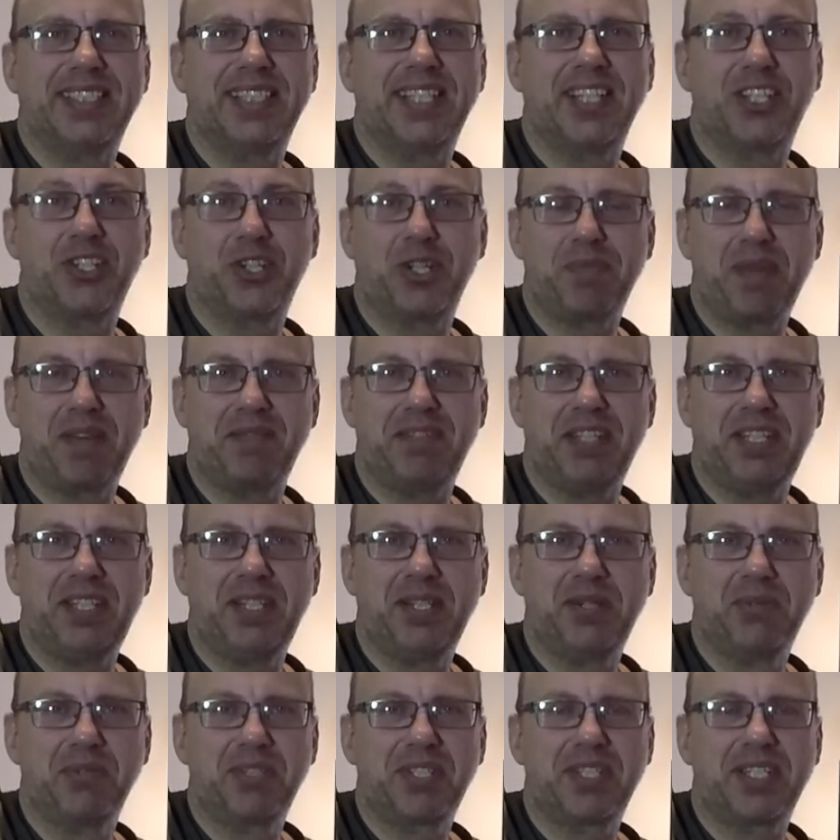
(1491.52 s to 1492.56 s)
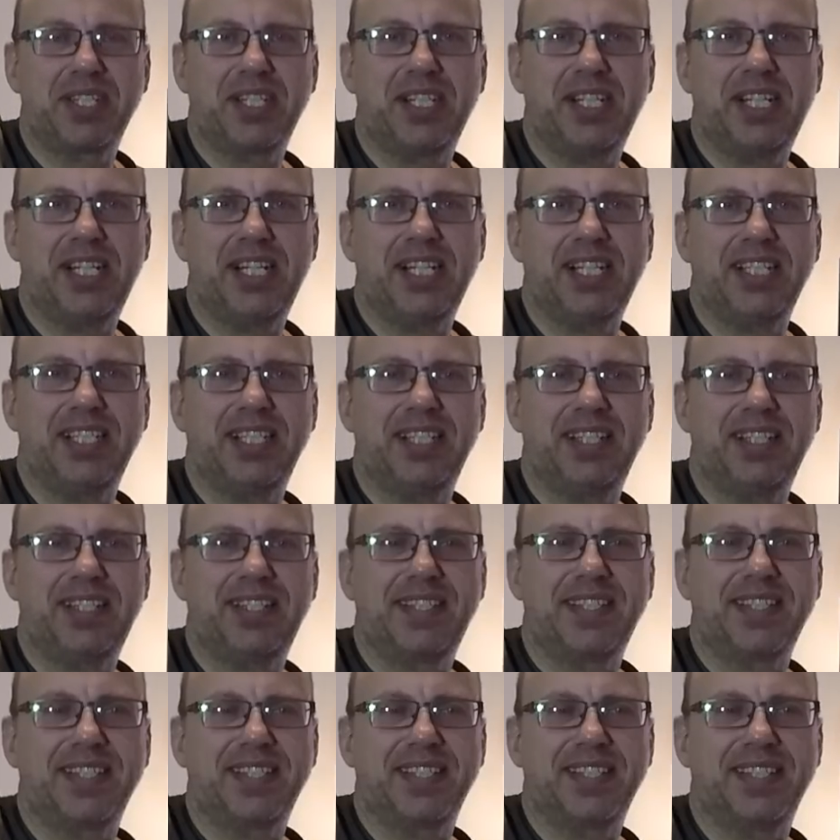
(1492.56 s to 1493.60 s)
enjoyed my videos, and
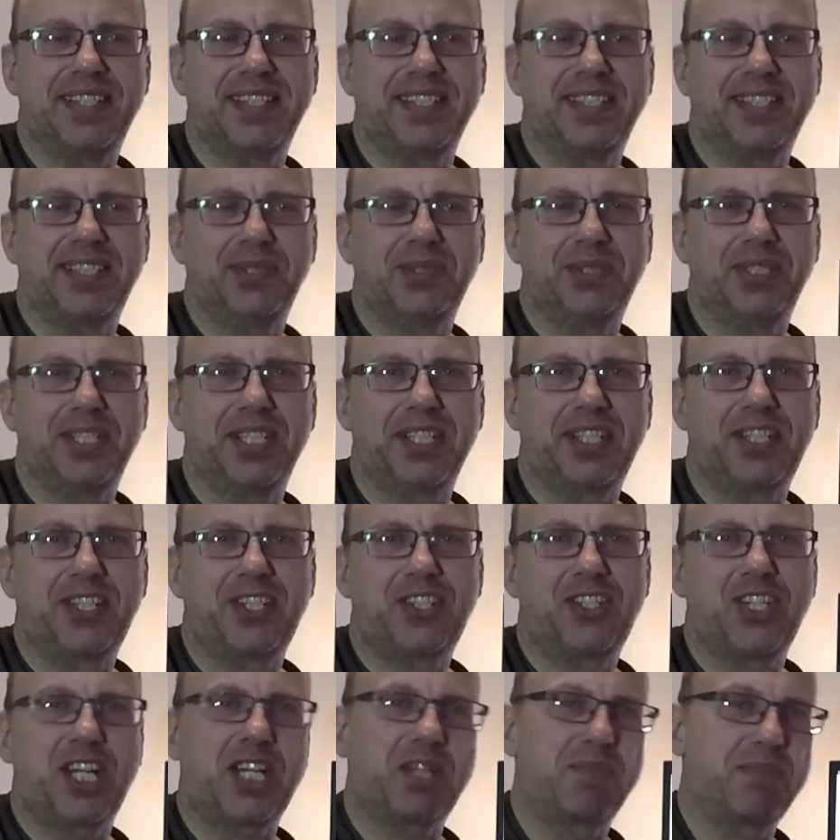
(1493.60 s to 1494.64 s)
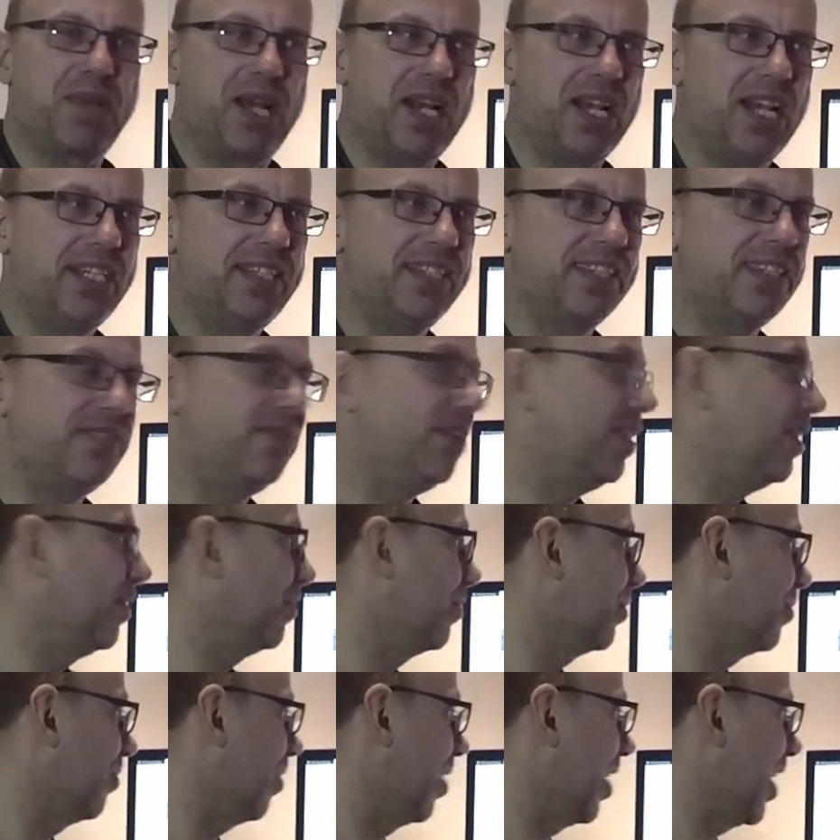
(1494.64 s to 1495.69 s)
you checked my latest
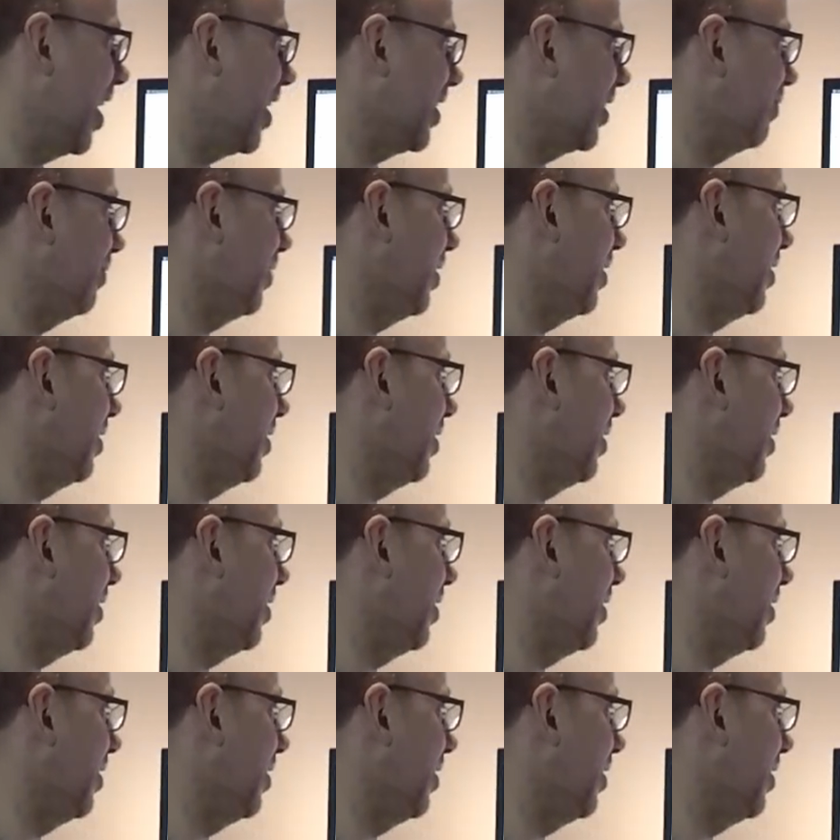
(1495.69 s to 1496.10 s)
videos or last